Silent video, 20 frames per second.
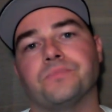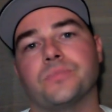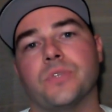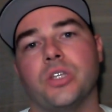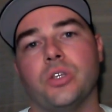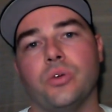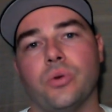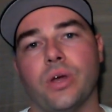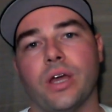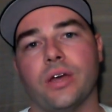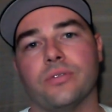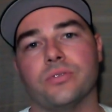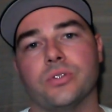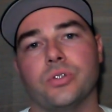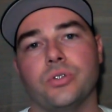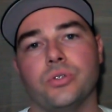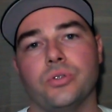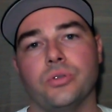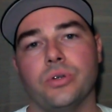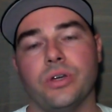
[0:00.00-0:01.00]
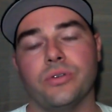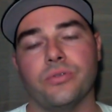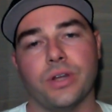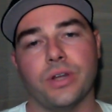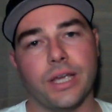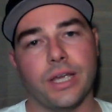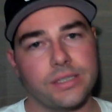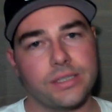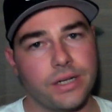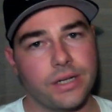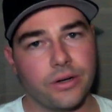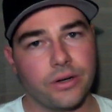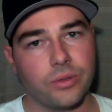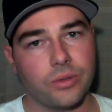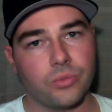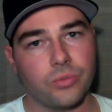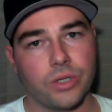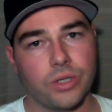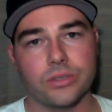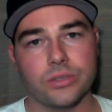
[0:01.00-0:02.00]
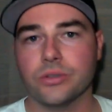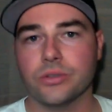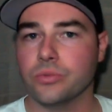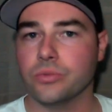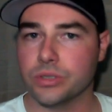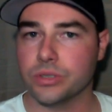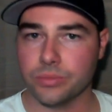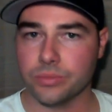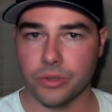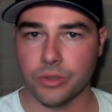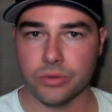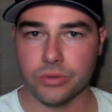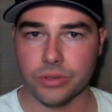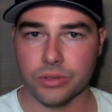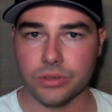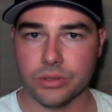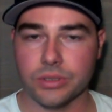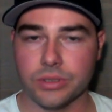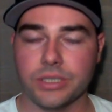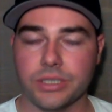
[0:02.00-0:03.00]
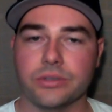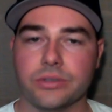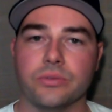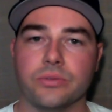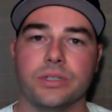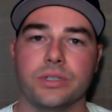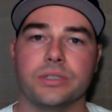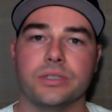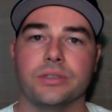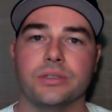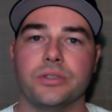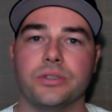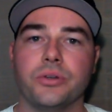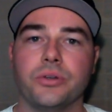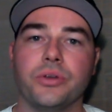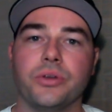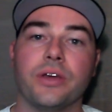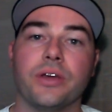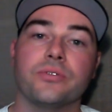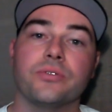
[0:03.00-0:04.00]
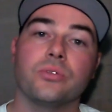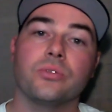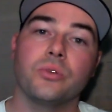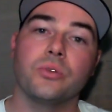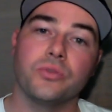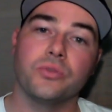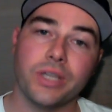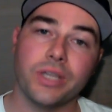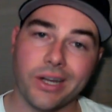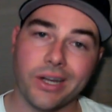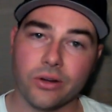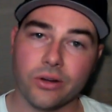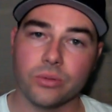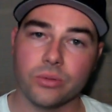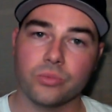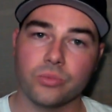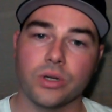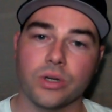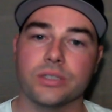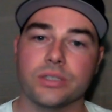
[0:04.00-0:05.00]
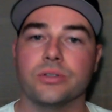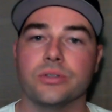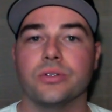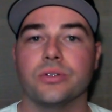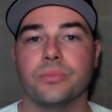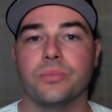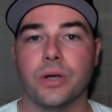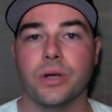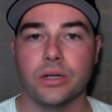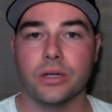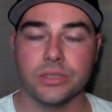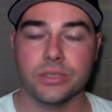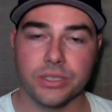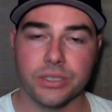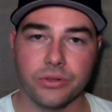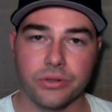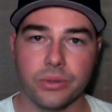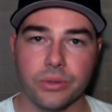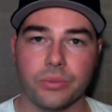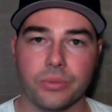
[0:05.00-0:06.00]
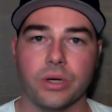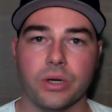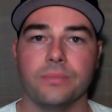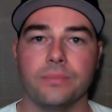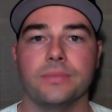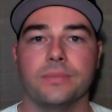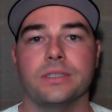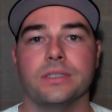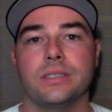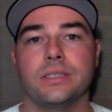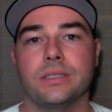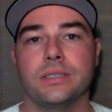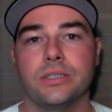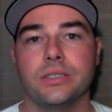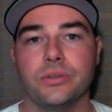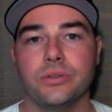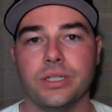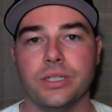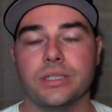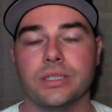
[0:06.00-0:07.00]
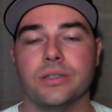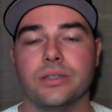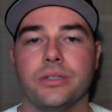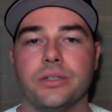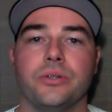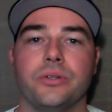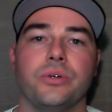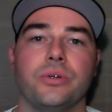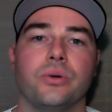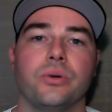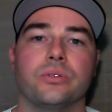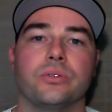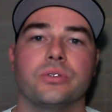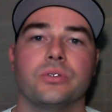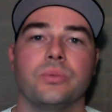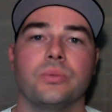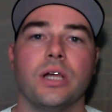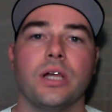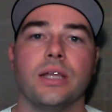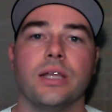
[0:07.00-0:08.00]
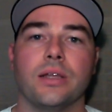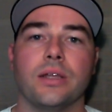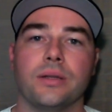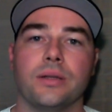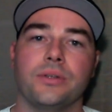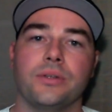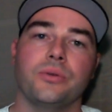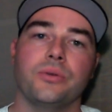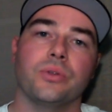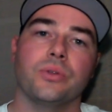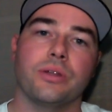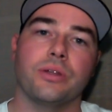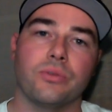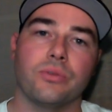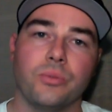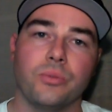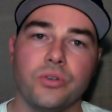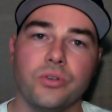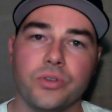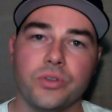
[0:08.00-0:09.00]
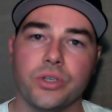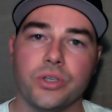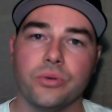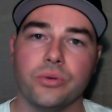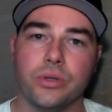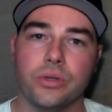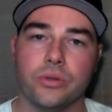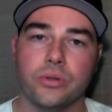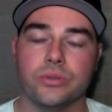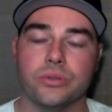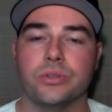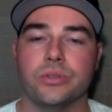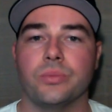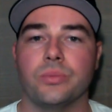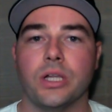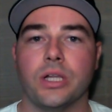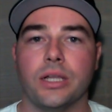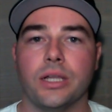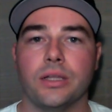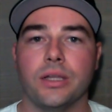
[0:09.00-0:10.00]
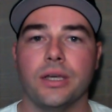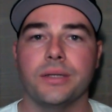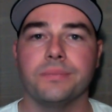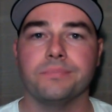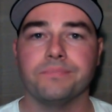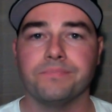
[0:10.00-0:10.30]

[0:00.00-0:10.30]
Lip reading: You have to, if it has an air compressor, which most diesel engines do, you have to remove the air compressor and the power steering pump to get to the Huey oil supply line. You will then remove the Huey oil supply line.